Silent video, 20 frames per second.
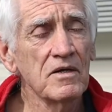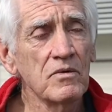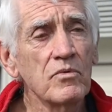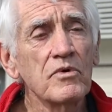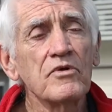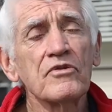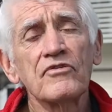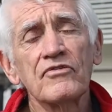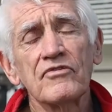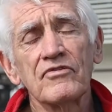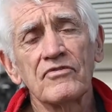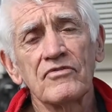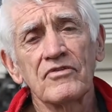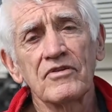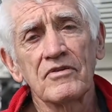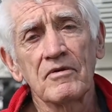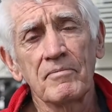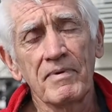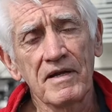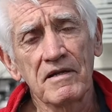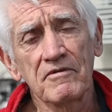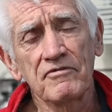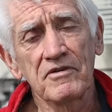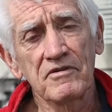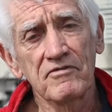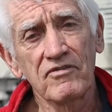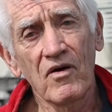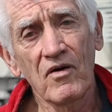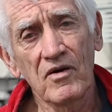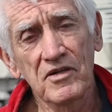with the benefit
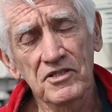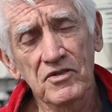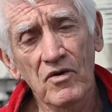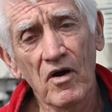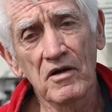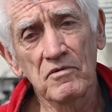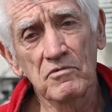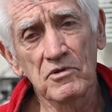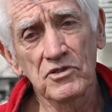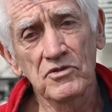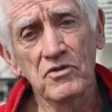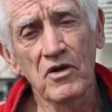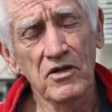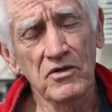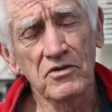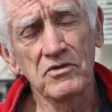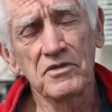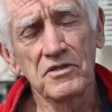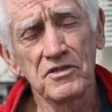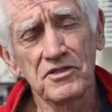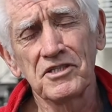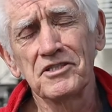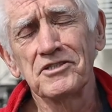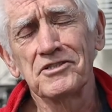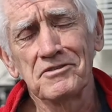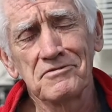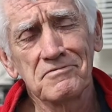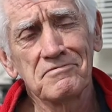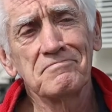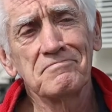of hindsight, was not a good decision.